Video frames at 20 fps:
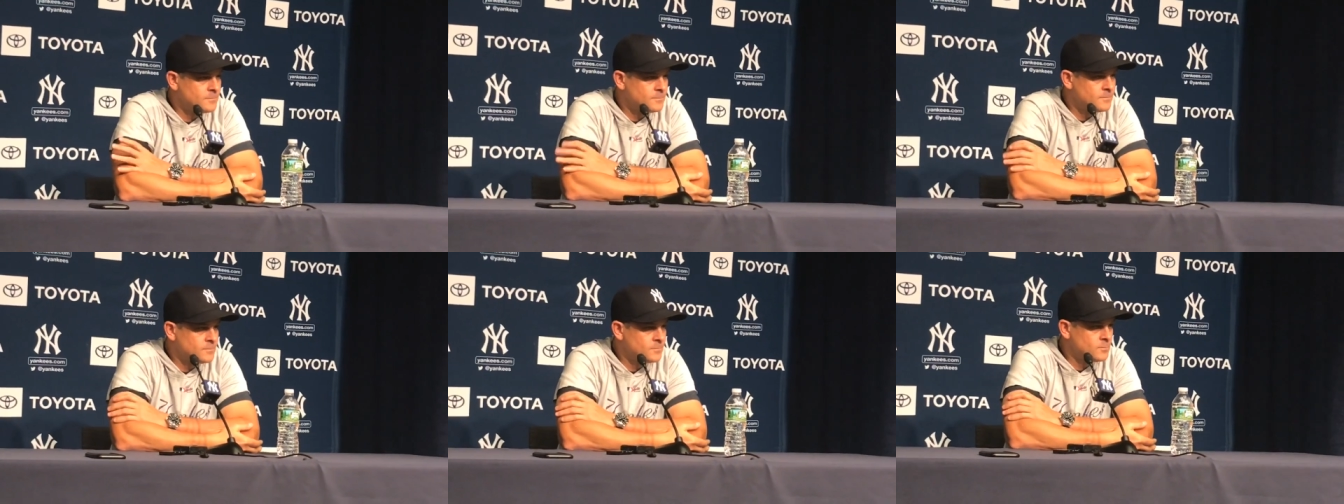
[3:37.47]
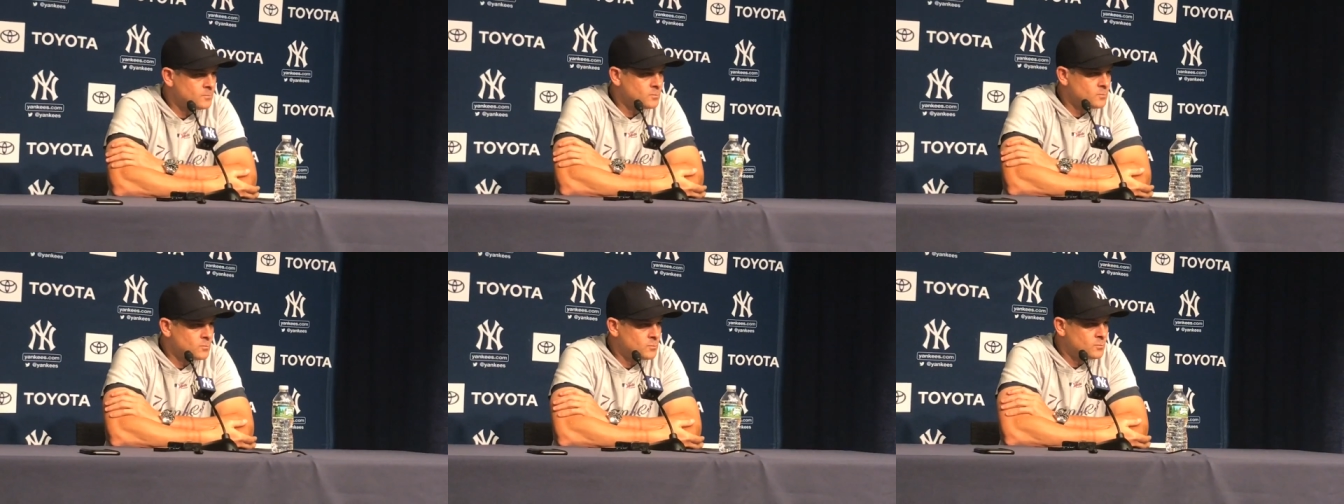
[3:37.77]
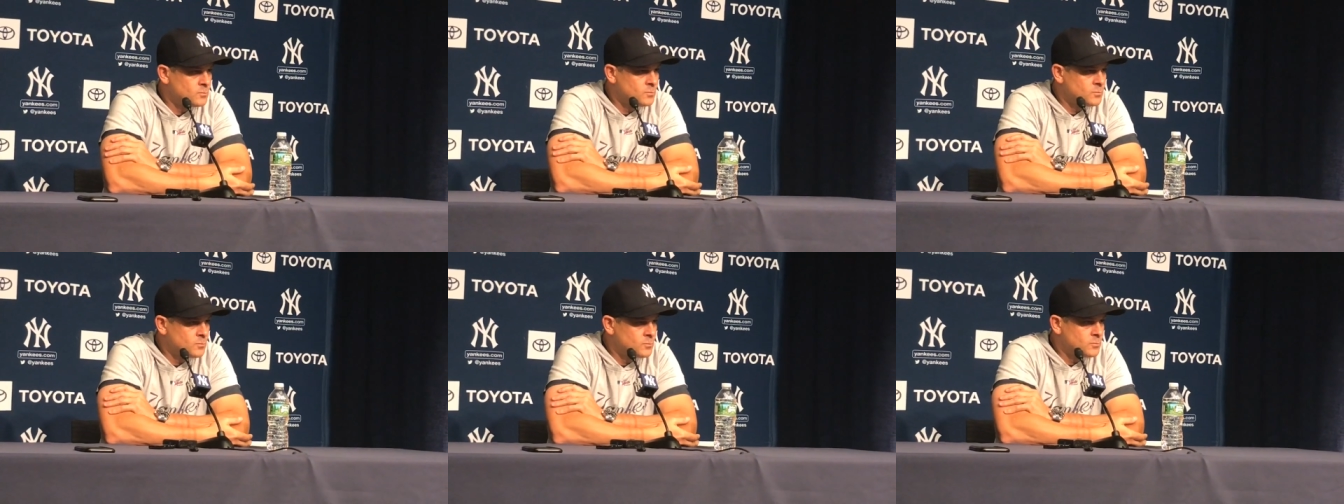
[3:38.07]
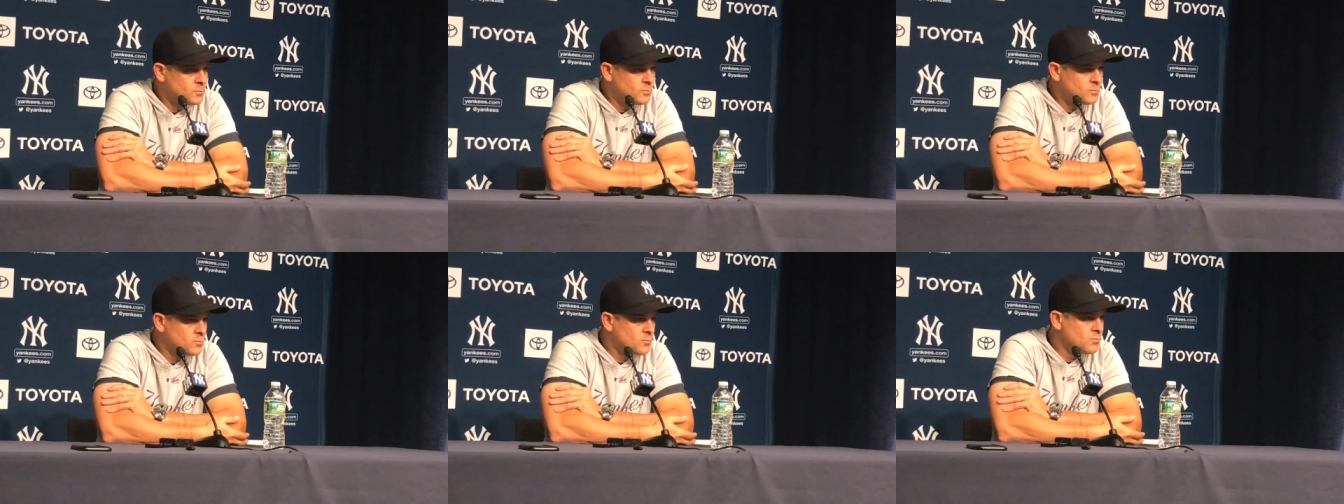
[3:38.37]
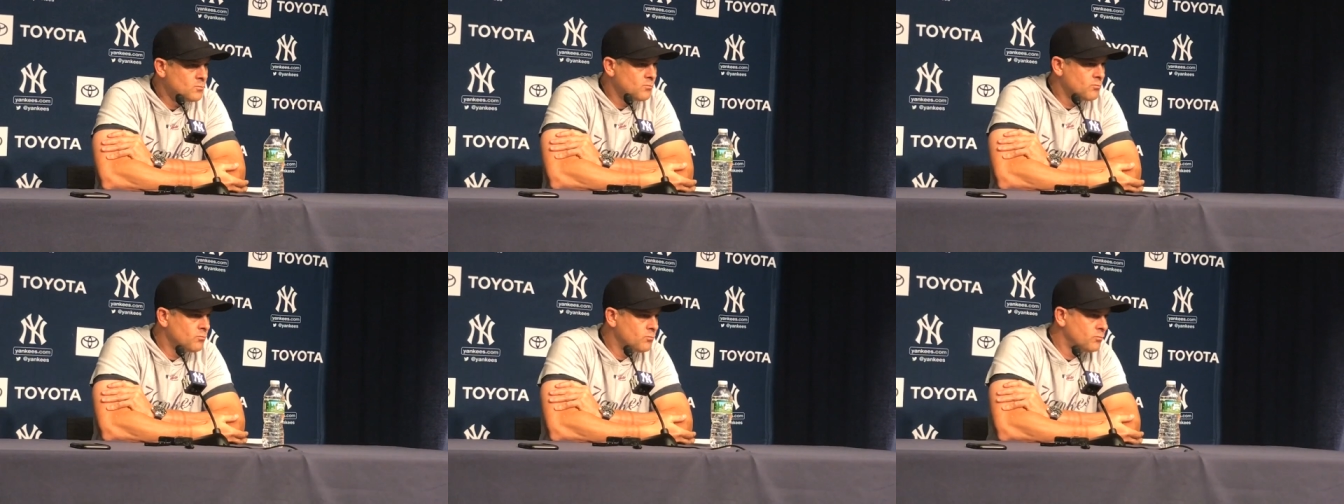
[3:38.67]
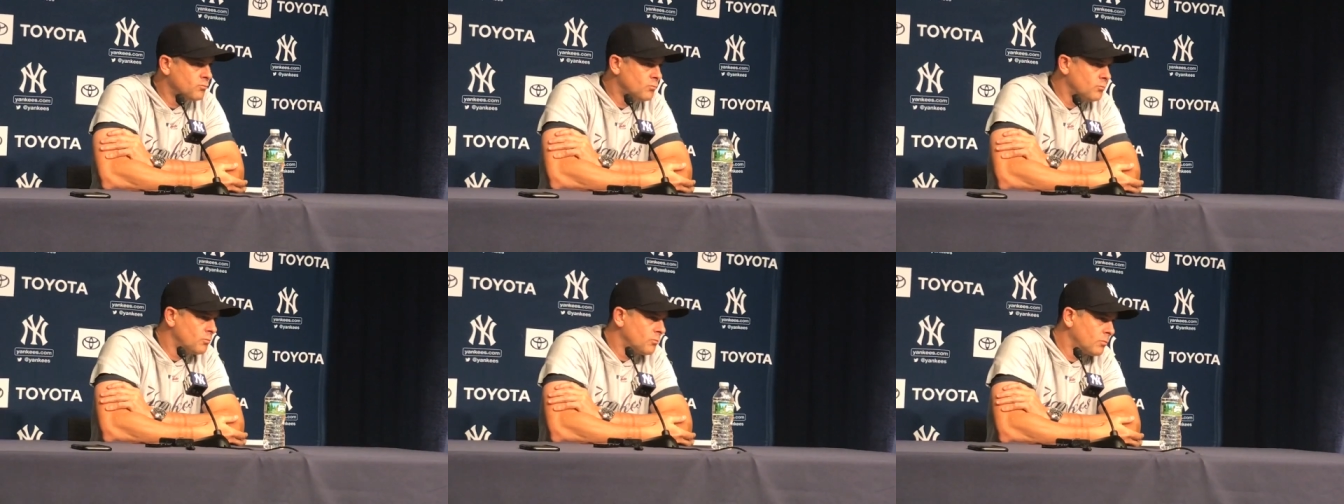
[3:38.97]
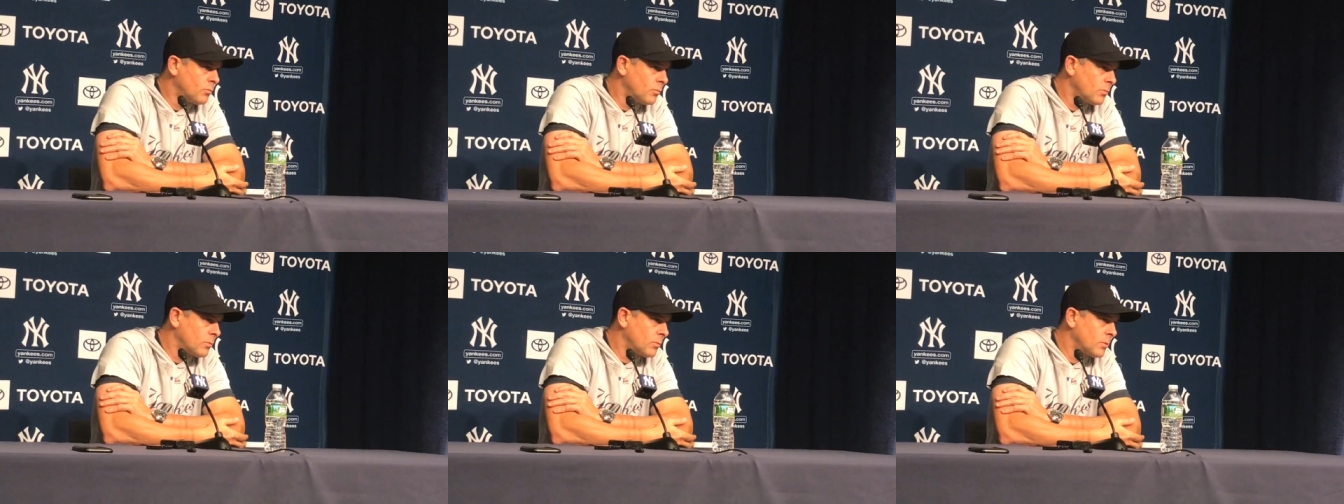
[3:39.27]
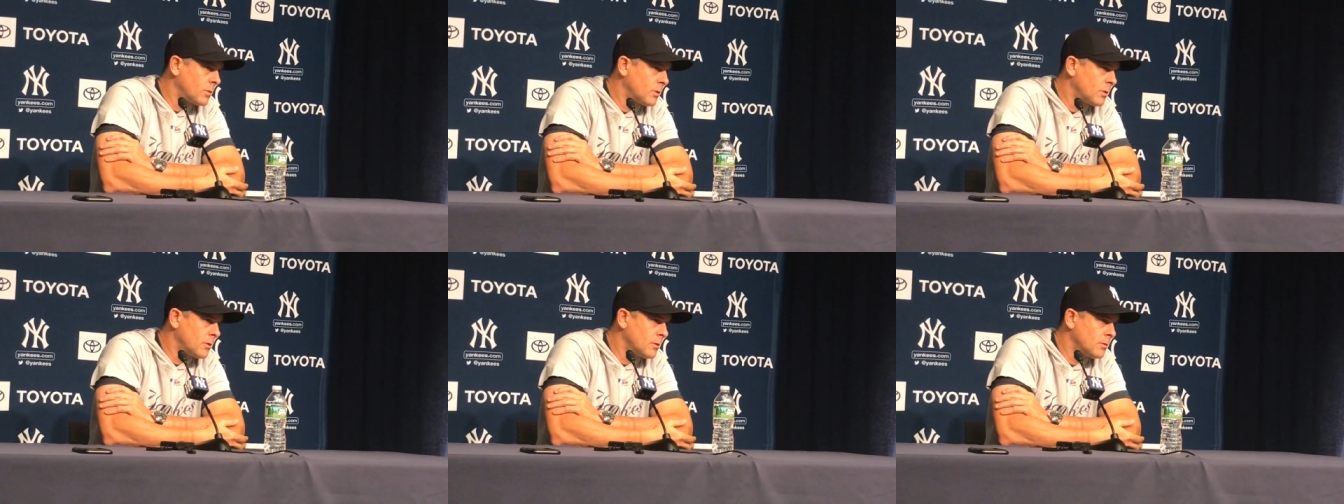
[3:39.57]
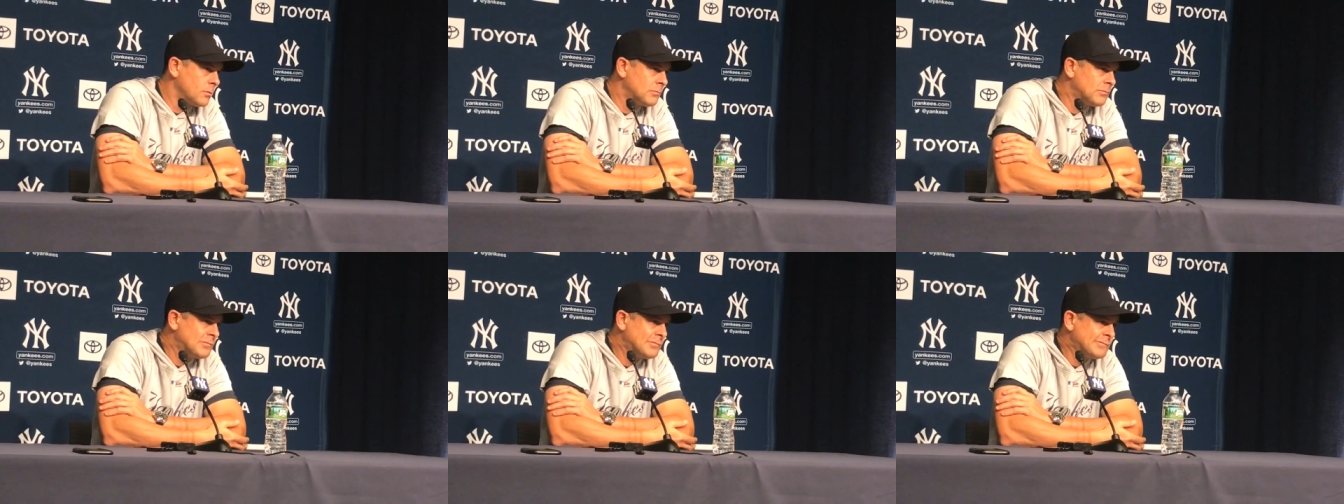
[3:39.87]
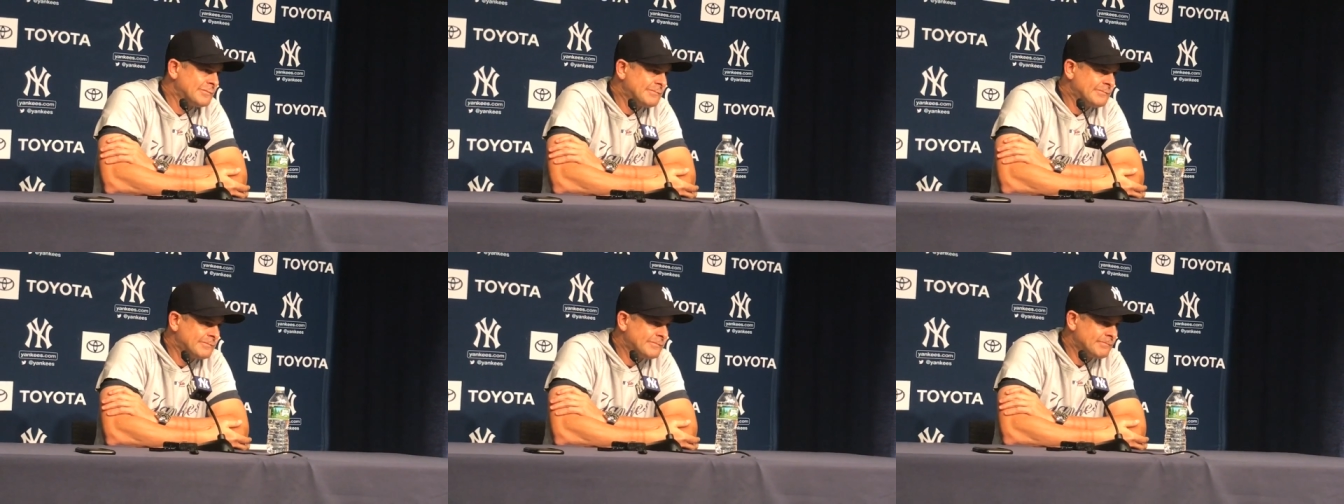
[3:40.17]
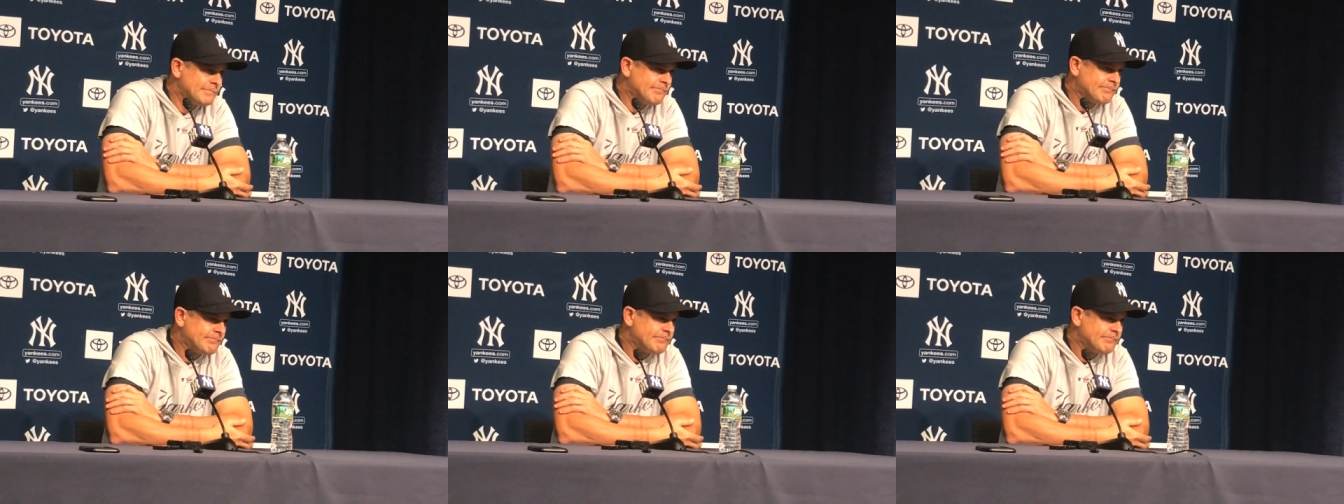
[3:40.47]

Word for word: So, I mean, what kind of thoughts are running through your heads?